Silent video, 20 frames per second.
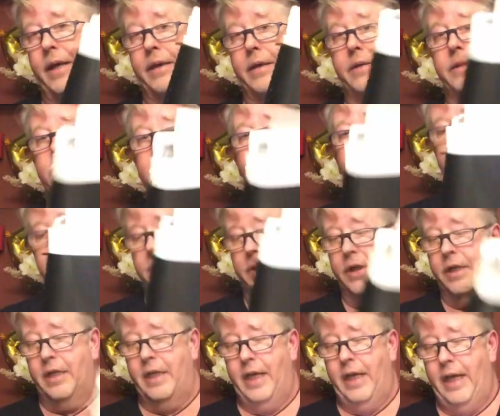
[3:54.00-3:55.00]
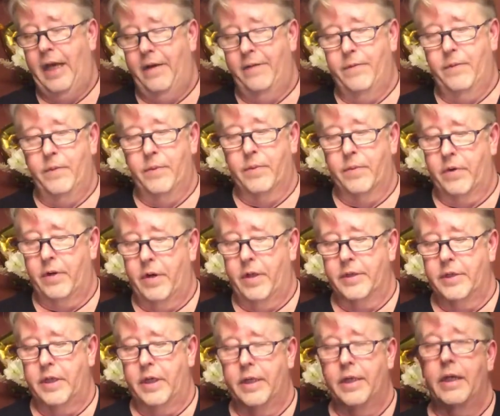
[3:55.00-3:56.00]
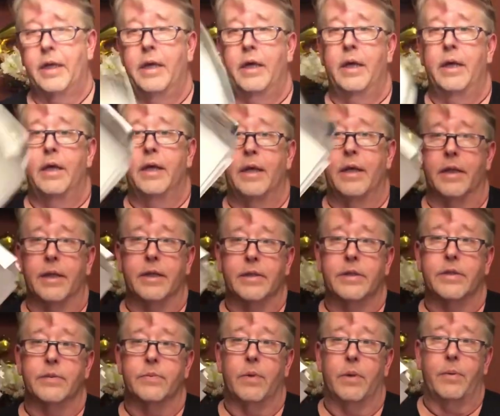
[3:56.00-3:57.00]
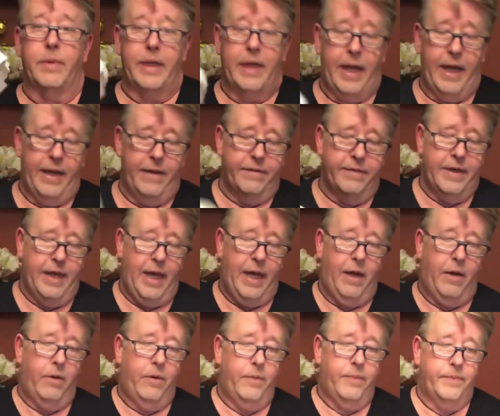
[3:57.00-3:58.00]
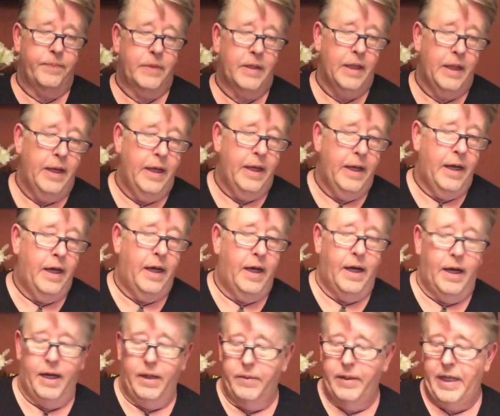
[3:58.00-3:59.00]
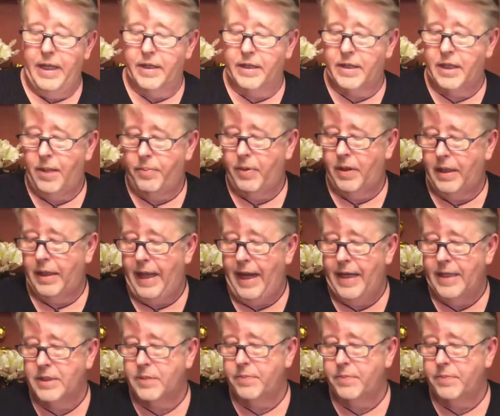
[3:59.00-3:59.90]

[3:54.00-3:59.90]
this is what you're going to have when we're all done. And this is what we have now. We had a couple last